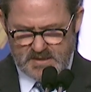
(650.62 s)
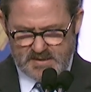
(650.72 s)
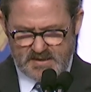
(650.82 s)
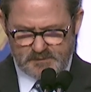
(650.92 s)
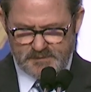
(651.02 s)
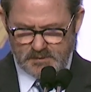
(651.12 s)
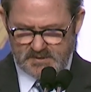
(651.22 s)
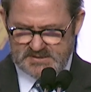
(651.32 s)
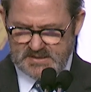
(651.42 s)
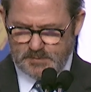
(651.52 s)
That
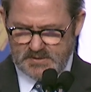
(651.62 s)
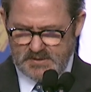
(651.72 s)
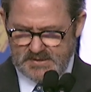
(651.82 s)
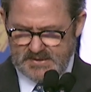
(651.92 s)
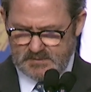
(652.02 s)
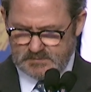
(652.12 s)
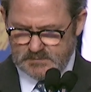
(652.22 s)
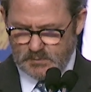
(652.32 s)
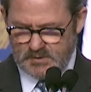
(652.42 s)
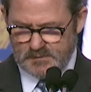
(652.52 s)
feeling deep in the night
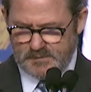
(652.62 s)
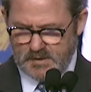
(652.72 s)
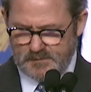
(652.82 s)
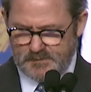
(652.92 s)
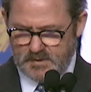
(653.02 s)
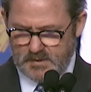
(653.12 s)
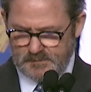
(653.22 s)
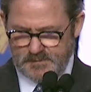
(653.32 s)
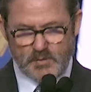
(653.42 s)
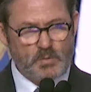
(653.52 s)
when you're far, far
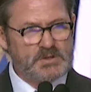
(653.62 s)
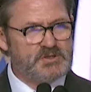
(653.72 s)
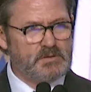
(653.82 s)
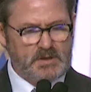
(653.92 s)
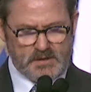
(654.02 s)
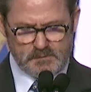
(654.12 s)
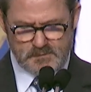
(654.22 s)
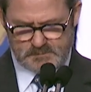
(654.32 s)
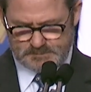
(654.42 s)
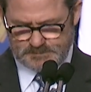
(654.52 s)
from the ones you
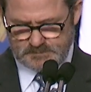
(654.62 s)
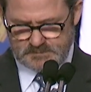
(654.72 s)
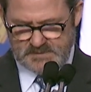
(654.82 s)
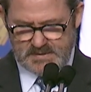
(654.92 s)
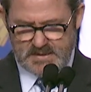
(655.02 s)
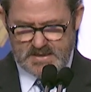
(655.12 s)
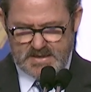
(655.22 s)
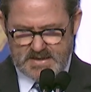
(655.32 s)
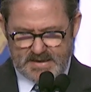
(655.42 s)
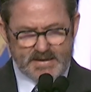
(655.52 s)
love.
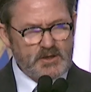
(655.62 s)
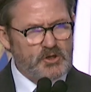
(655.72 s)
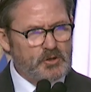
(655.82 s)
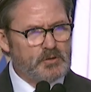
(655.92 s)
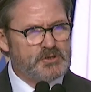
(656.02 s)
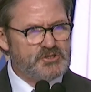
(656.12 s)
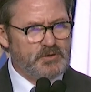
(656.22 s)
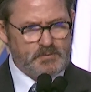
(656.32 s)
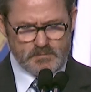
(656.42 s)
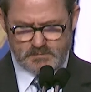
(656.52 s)
I encourage
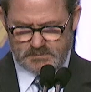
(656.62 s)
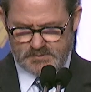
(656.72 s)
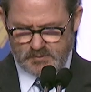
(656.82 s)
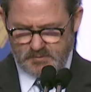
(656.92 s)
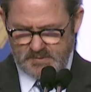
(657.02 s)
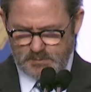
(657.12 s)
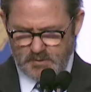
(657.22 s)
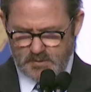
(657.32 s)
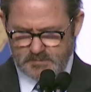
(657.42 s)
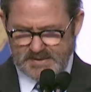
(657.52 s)
you to
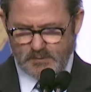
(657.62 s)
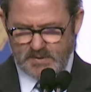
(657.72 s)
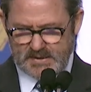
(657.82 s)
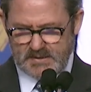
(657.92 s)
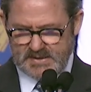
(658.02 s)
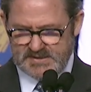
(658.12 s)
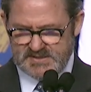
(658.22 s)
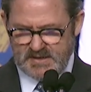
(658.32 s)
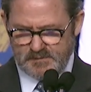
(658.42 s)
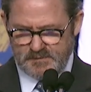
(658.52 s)
remember and recognize
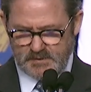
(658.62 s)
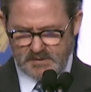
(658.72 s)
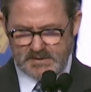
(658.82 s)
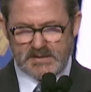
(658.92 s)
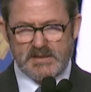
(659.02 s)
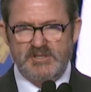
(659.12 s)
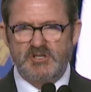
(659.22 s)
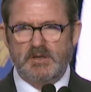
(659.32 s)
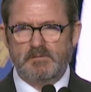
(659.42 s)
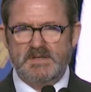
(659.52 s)
that feeling each
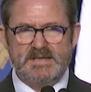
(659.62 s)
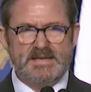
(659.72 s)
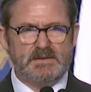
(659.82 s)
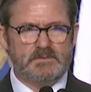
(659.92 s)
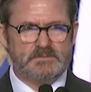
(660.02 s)
and every day.